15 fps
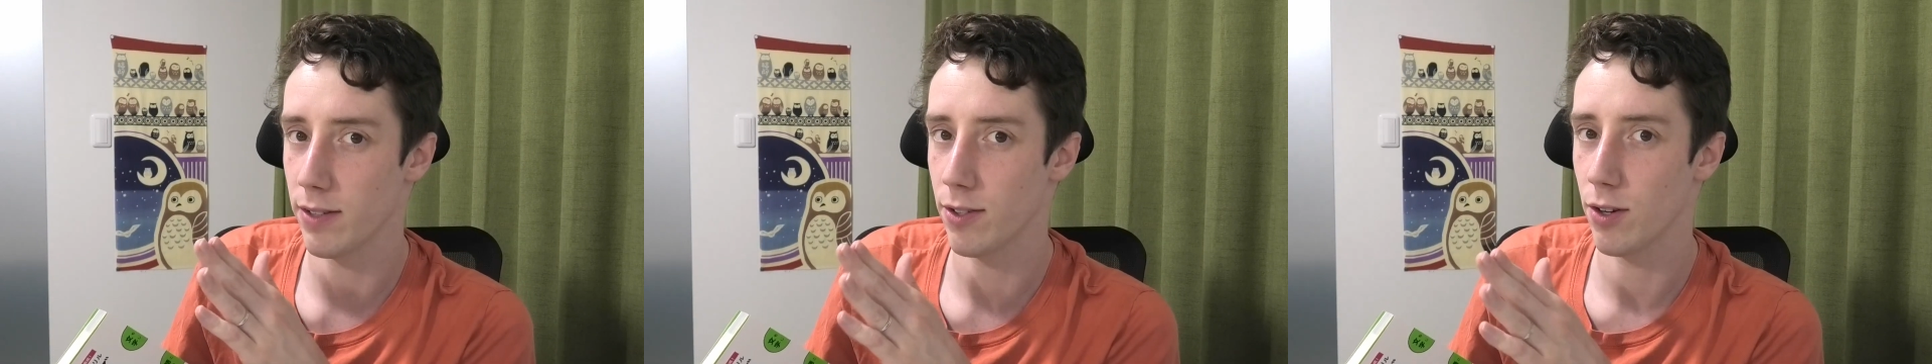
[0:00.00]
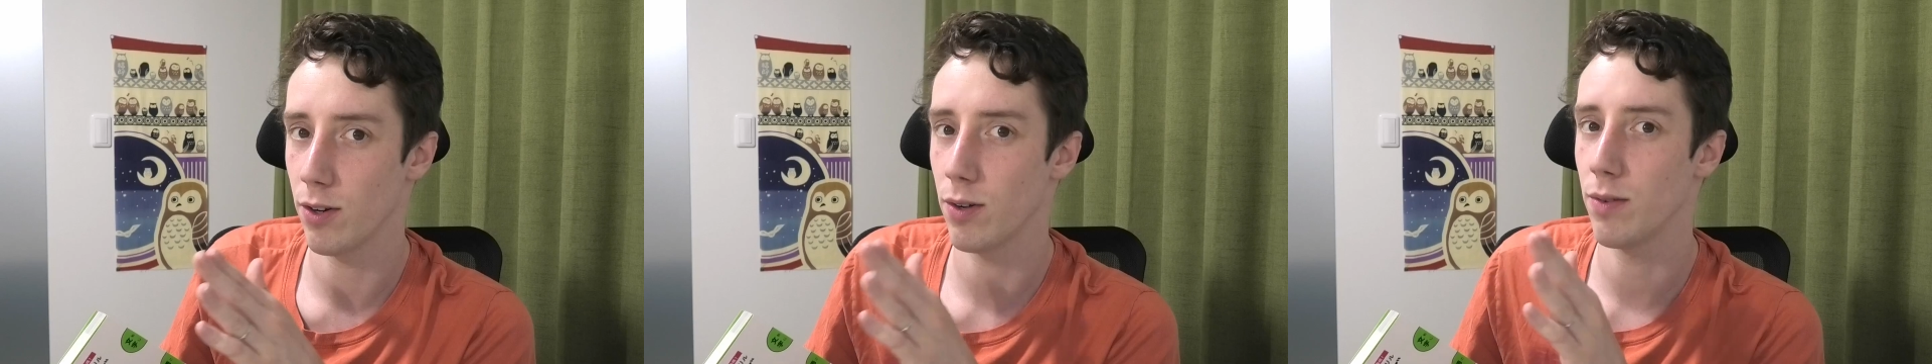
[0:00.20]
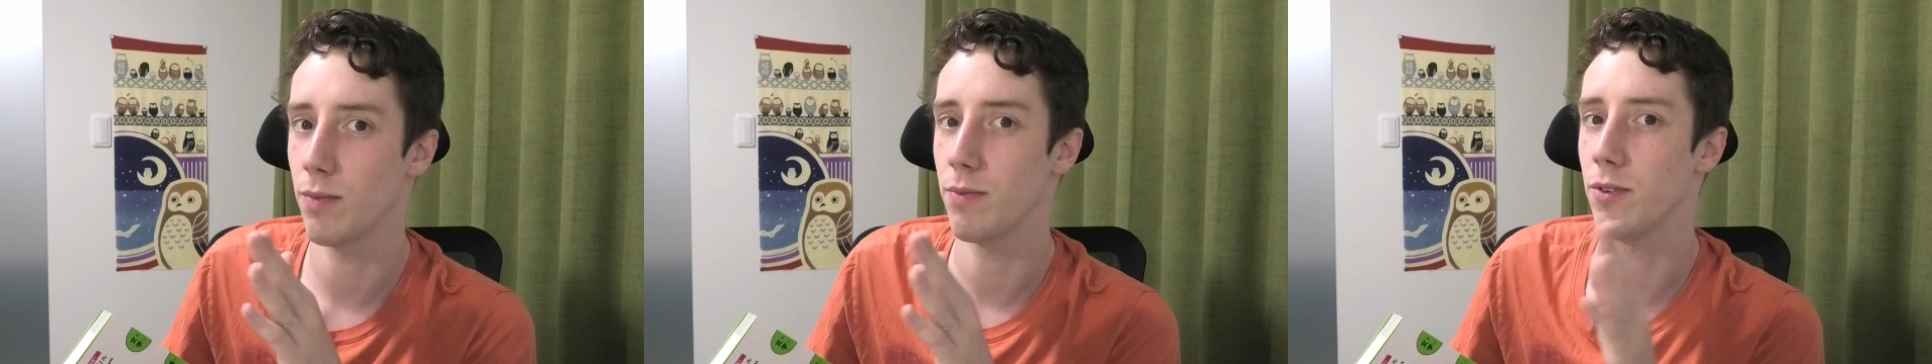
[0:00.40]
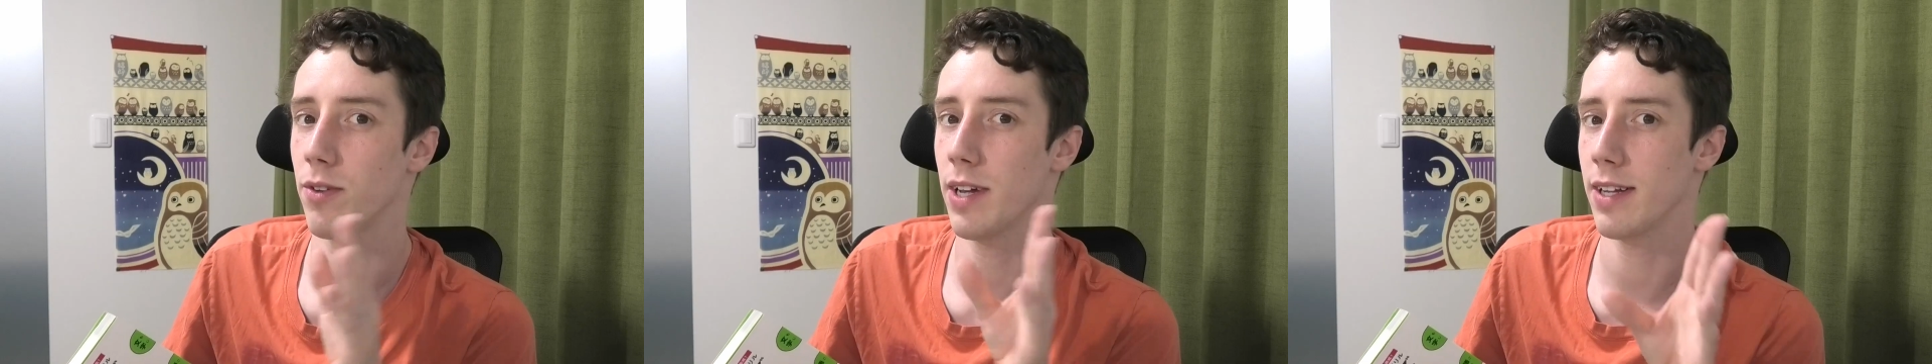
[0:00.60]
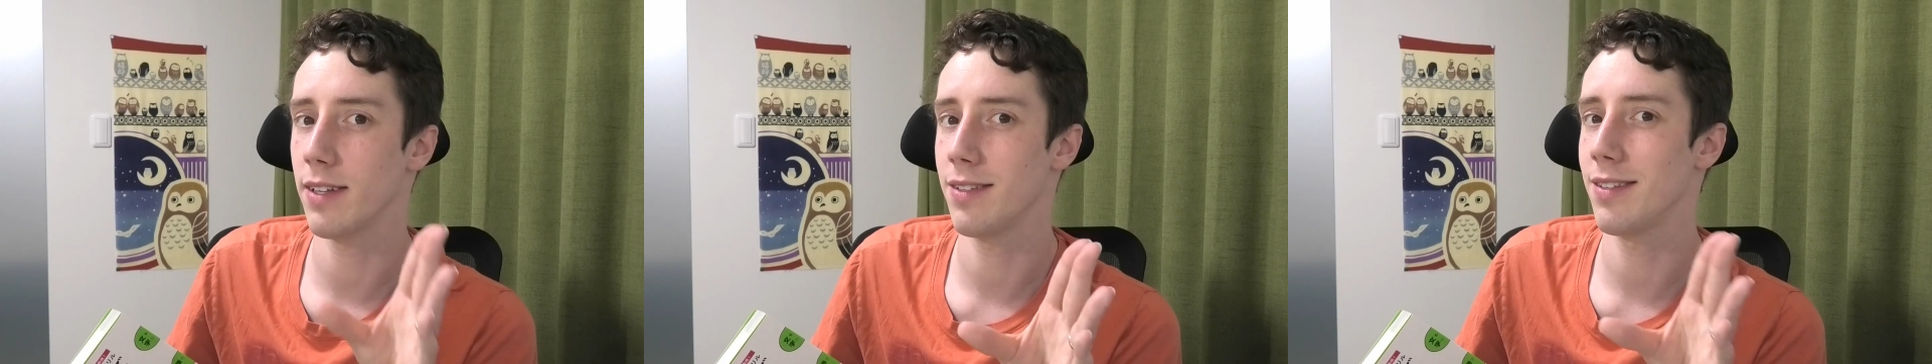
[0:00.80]
so you
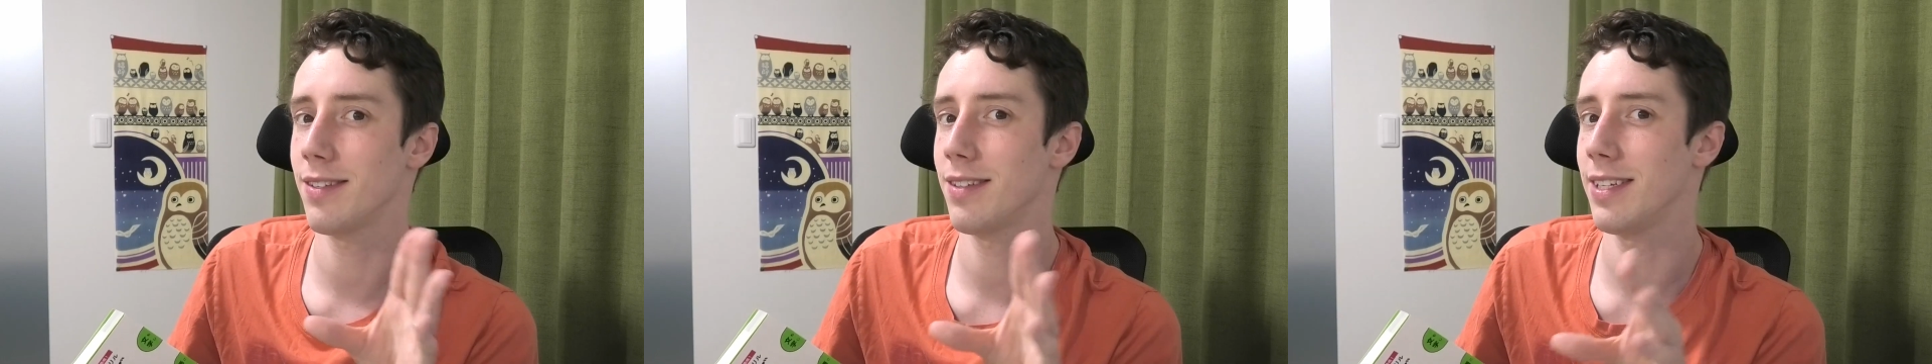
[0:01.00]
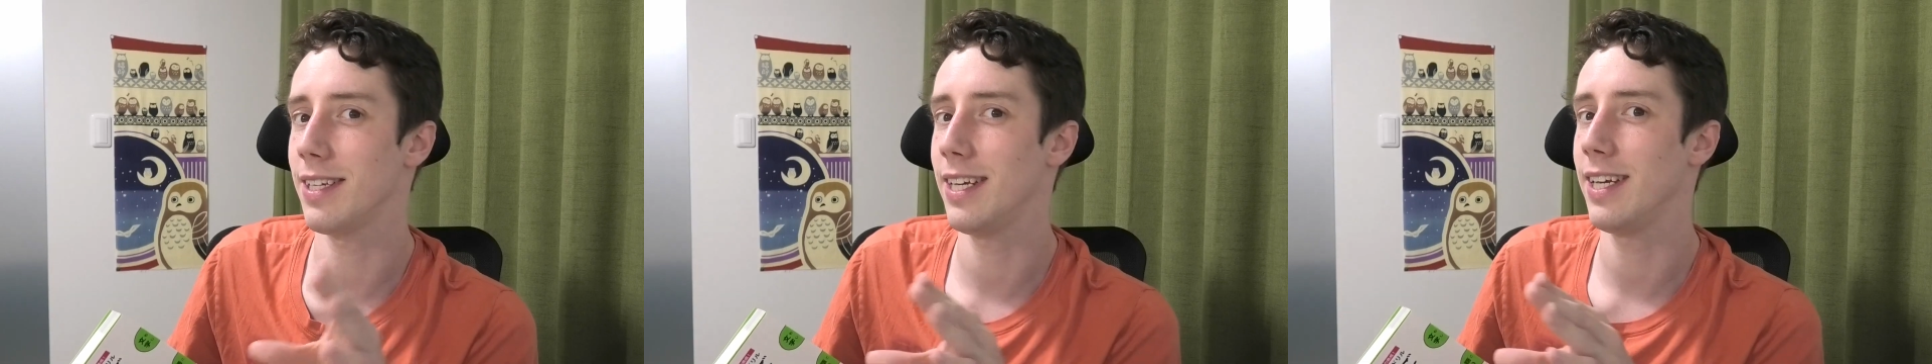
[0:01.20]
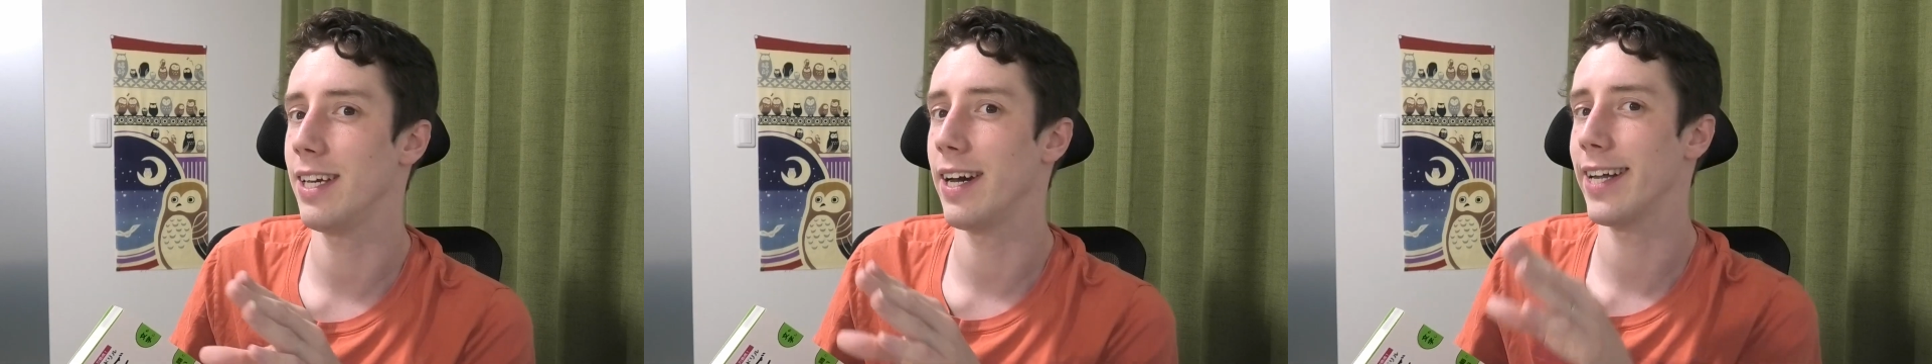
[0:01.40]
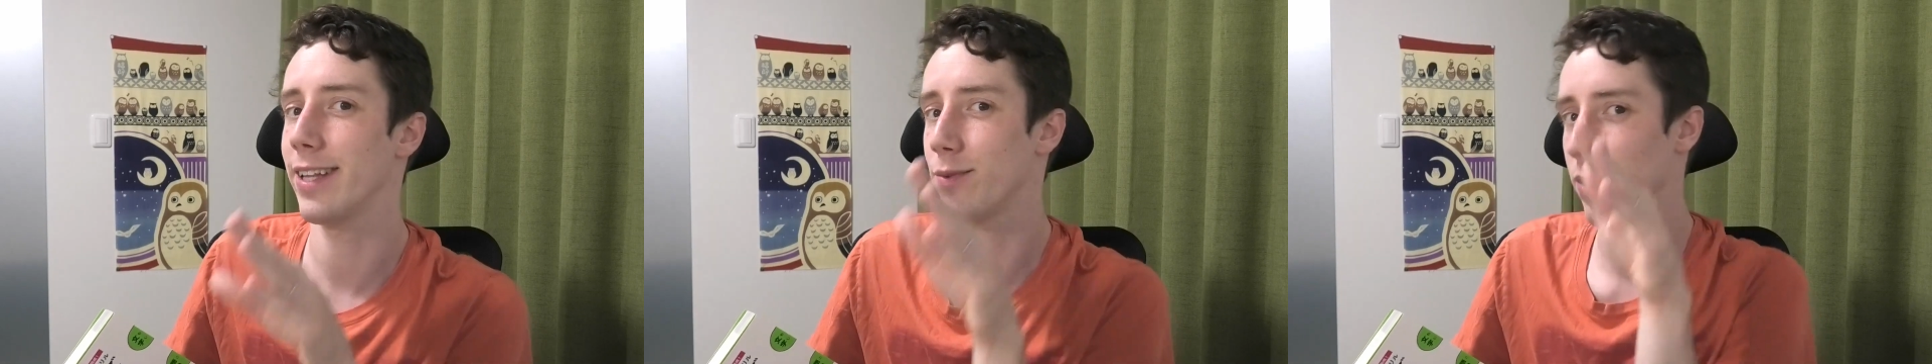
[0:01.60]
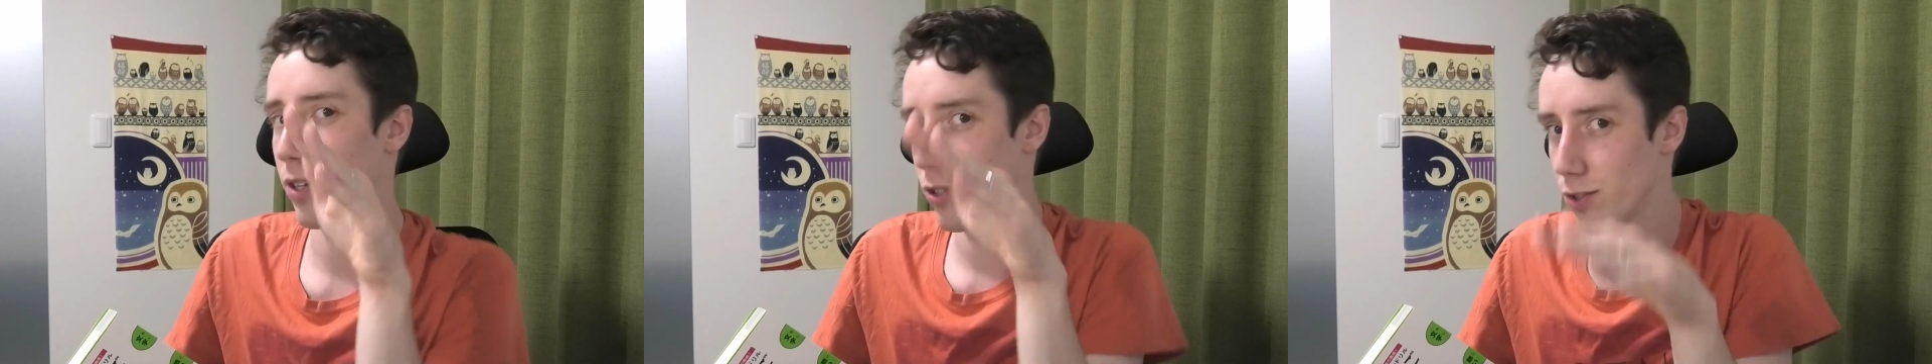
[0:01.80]
can see at
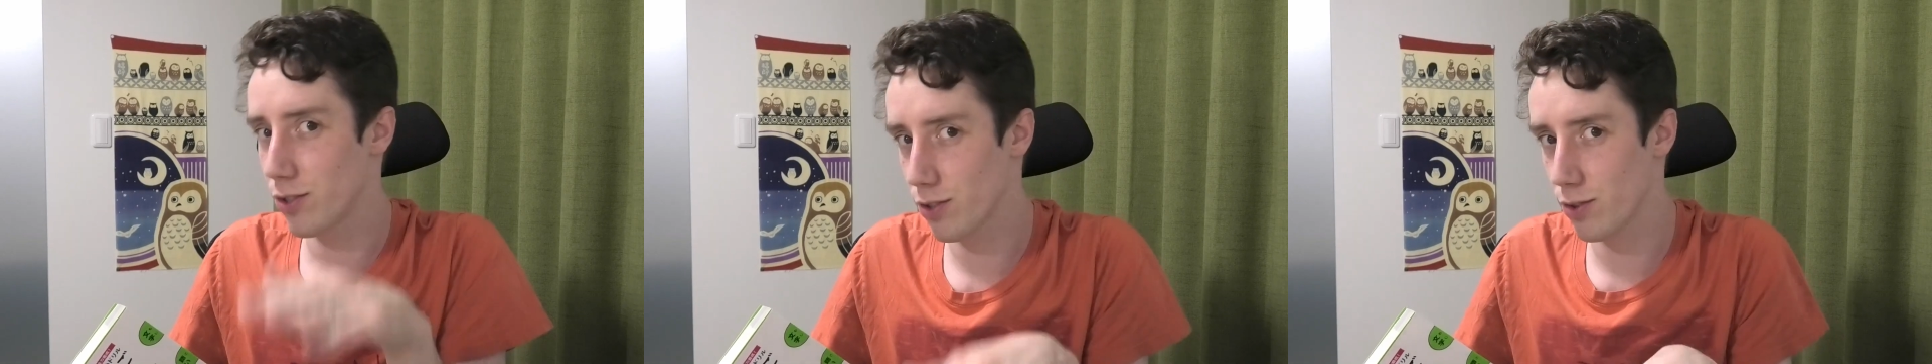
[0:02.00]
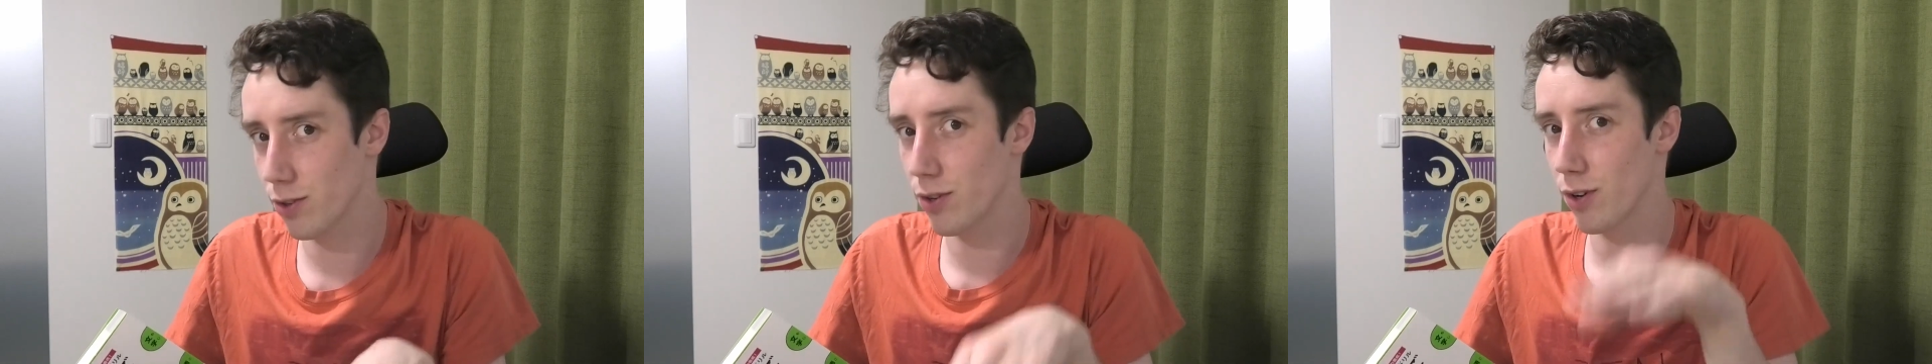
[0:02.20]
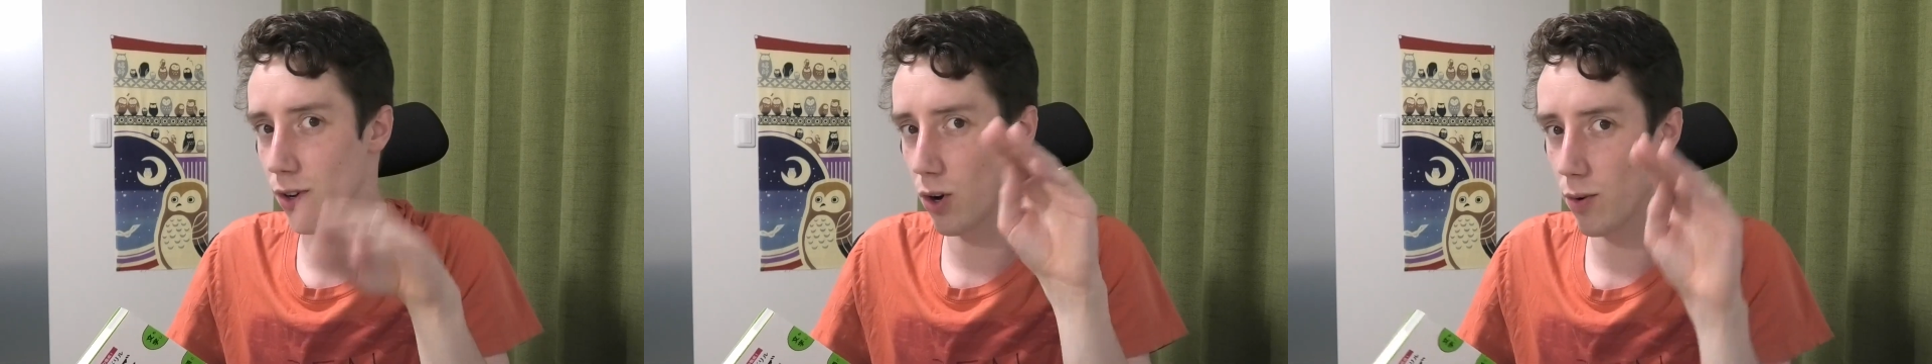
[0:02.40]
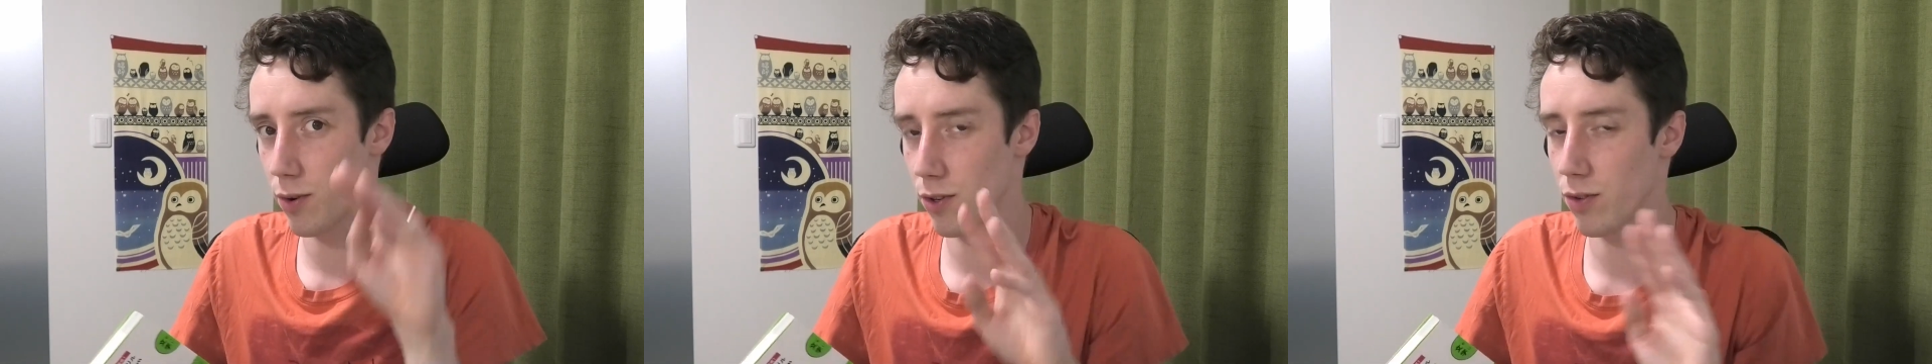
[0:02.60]
what you score lower